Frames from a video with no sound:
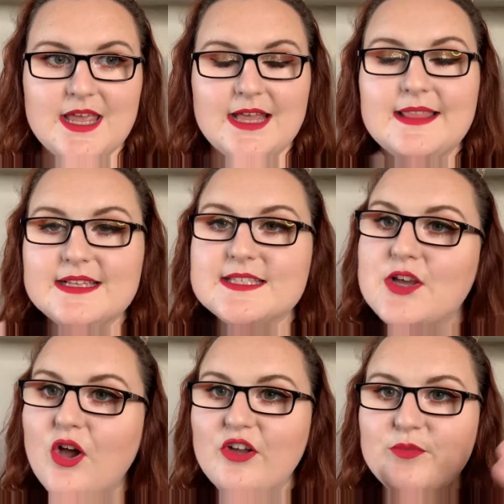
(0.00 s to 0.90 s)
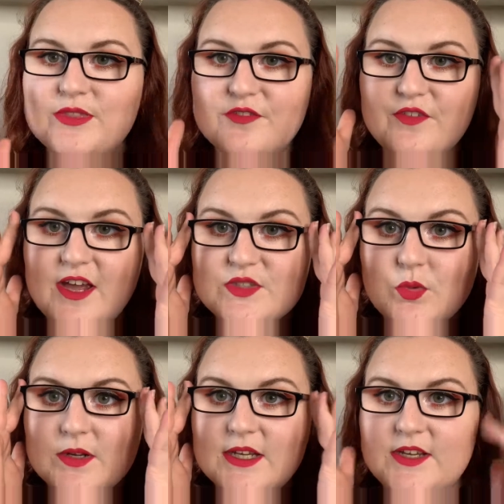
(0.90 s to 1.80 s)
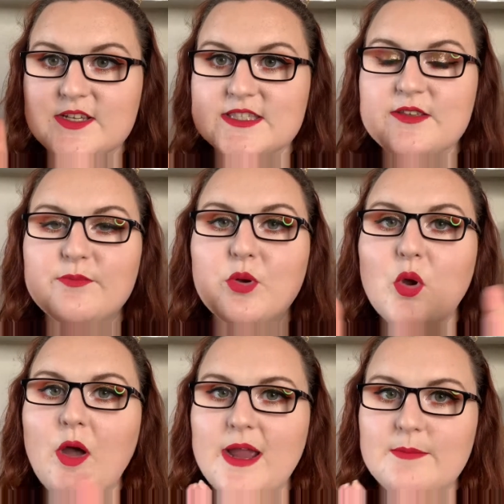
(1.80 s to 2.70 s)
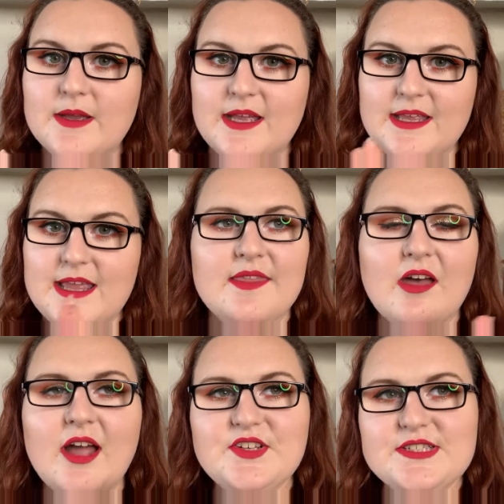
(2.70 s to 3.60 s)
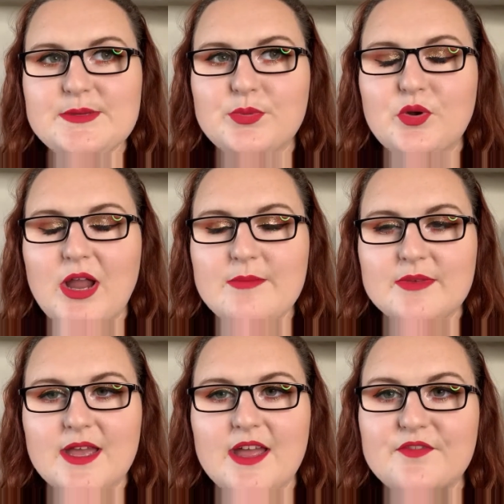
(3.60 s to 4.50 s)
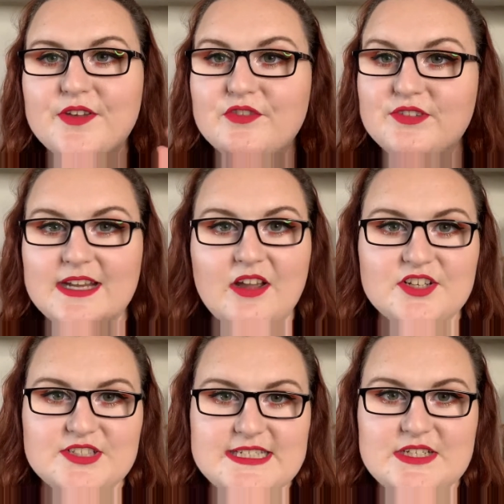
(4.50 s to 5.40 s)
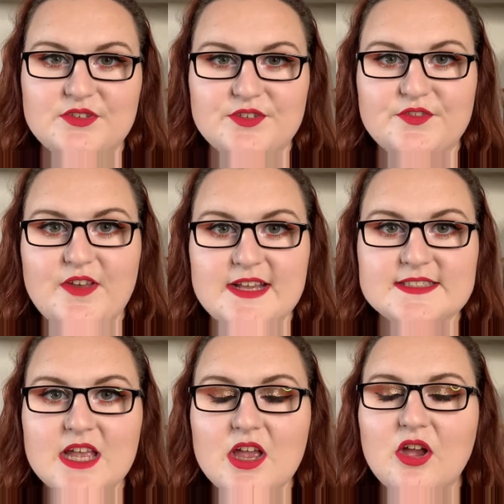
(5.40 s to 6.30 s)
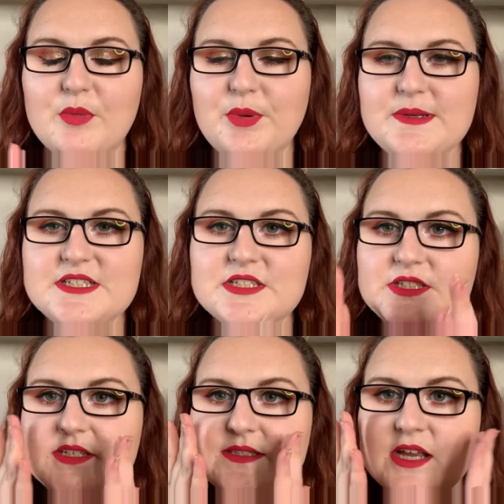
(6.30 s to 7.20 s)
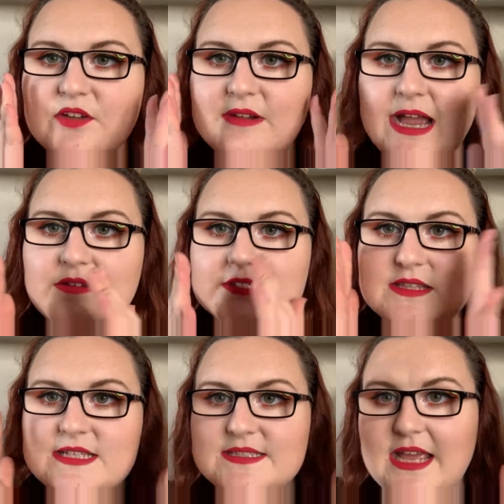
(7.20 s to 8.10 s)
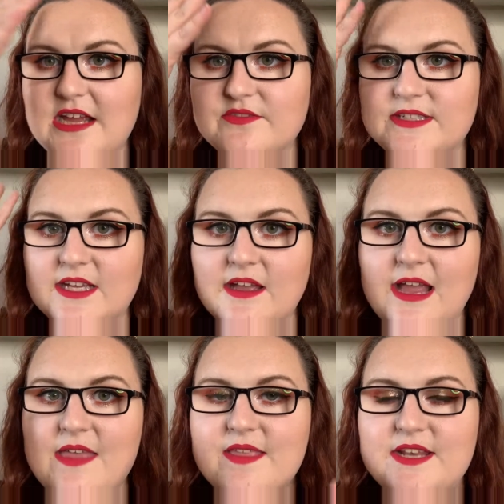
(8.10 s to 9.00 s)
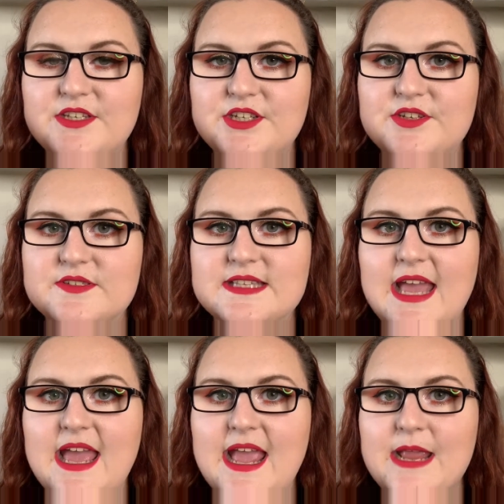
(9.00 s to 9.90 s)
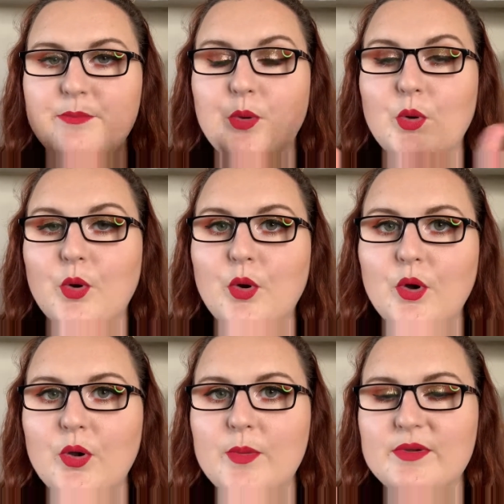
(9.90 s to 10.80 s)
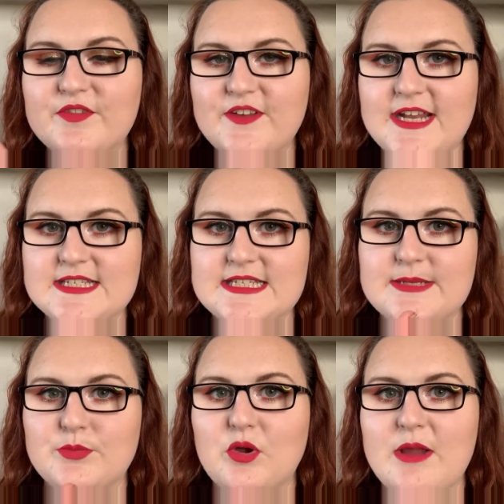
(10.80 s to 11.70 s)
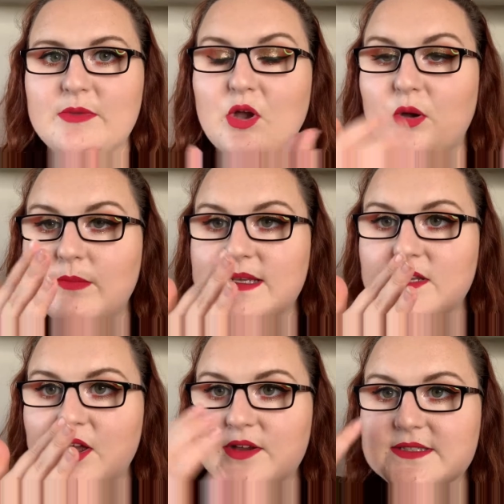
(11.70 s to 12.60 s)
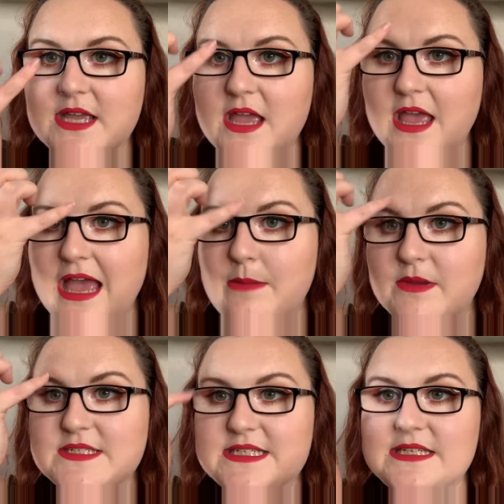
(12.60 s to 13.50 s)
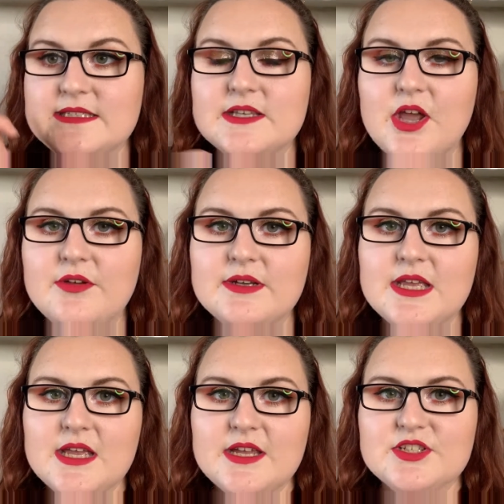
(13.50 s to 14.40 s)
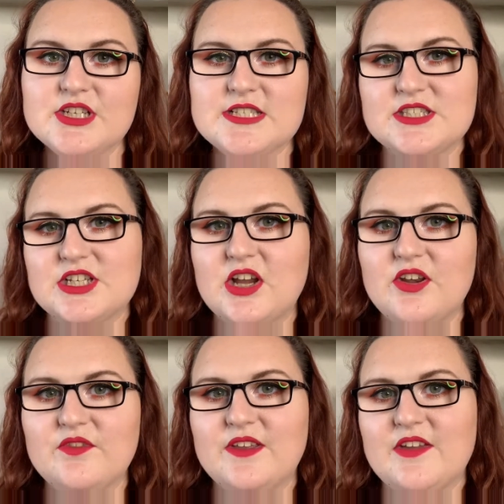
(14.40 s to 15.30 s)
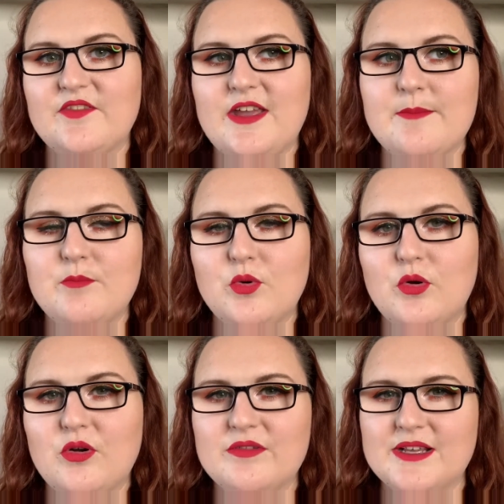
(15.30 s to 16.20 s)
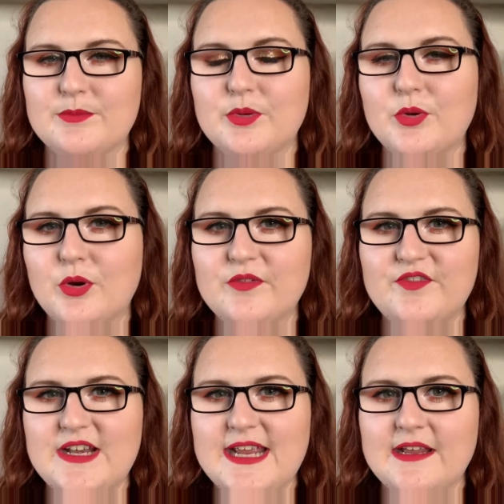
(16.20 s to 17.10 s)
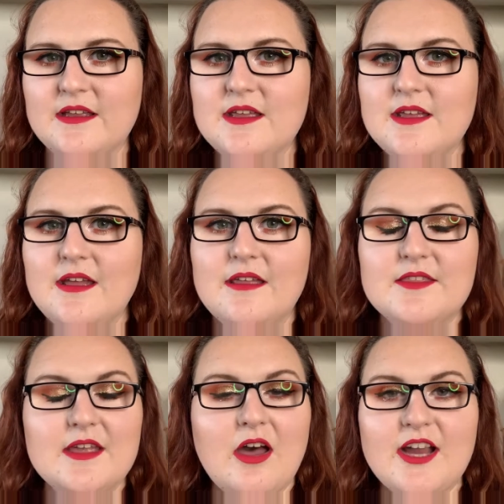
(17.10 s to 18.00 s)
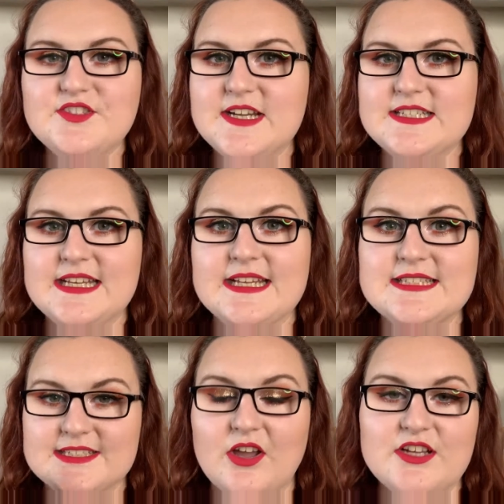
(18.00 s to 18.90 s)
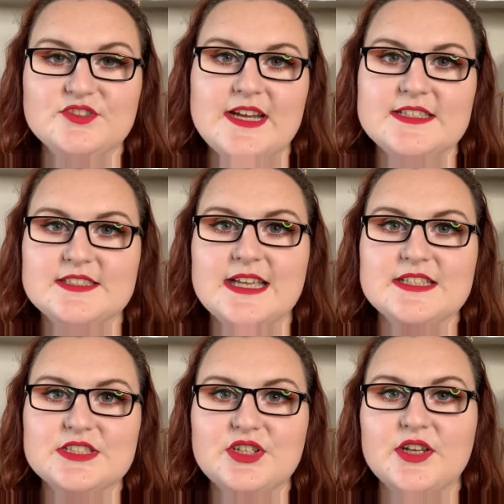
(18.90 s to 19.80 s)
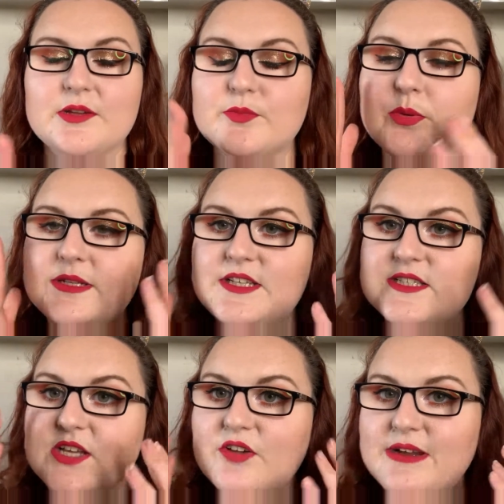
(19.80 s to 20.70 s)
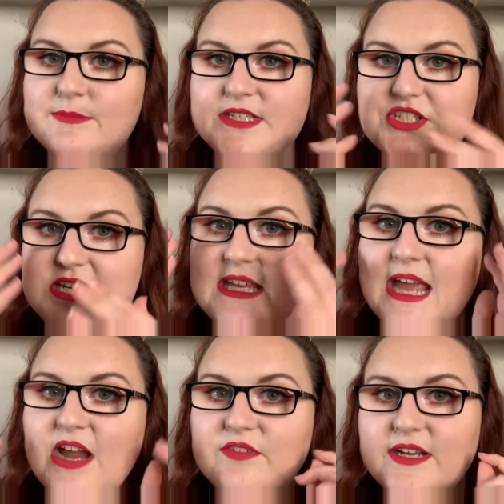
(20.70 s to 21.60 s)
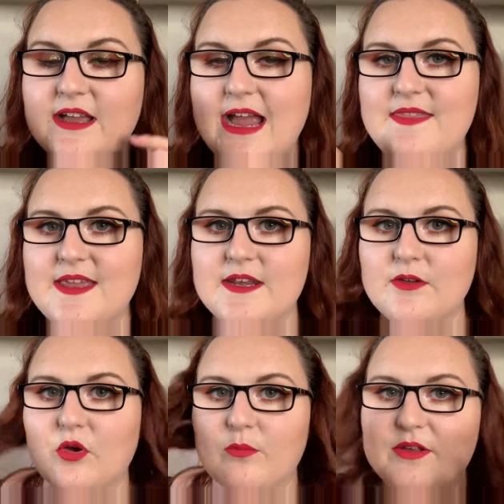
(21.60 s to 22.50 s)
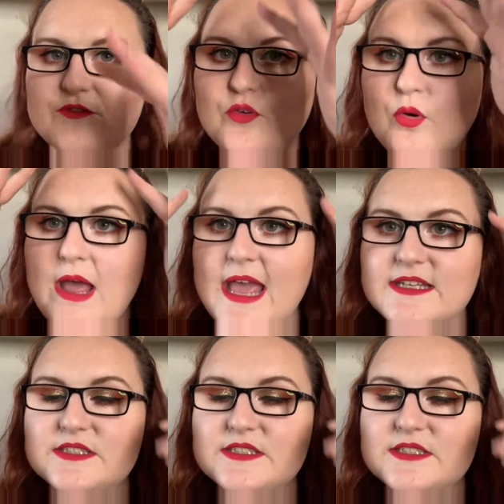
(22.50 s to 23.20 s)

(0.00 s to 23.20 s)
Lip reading: Let's start off with the first one I used, the primer. The hydrating primer felt really hydrating on the face. I'll probably just use it around this area and then use a pore perfecting primer on my nose and my T-zone just to kind of give it more of like pore filling. The hydrating, it did hydrate, so that's good. I'll probably use it around my cheek area and then on my forehead.